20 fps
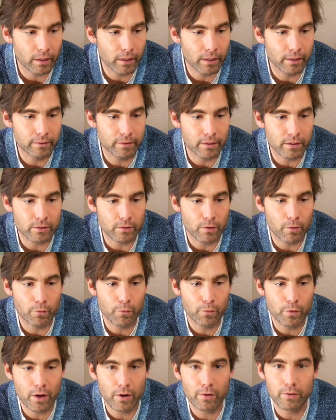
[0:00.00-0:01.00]
And there's a
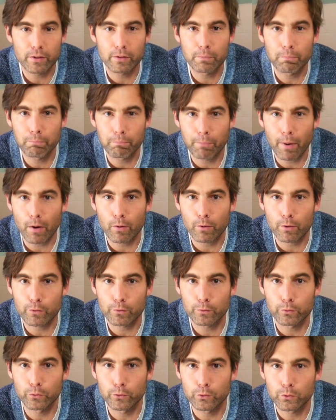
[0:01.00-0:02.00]
very
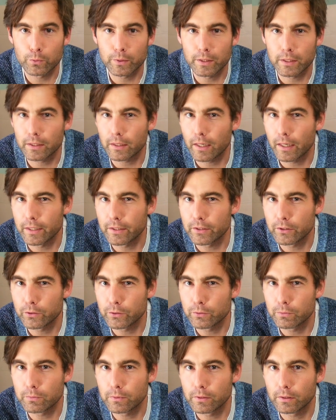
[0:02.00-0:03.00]
powerful tweak I
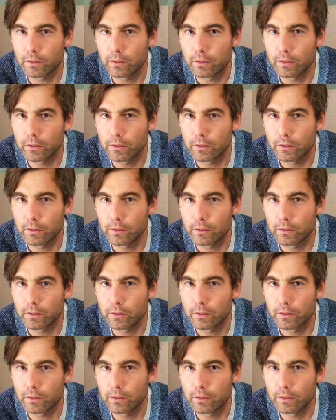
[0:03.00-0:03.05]
do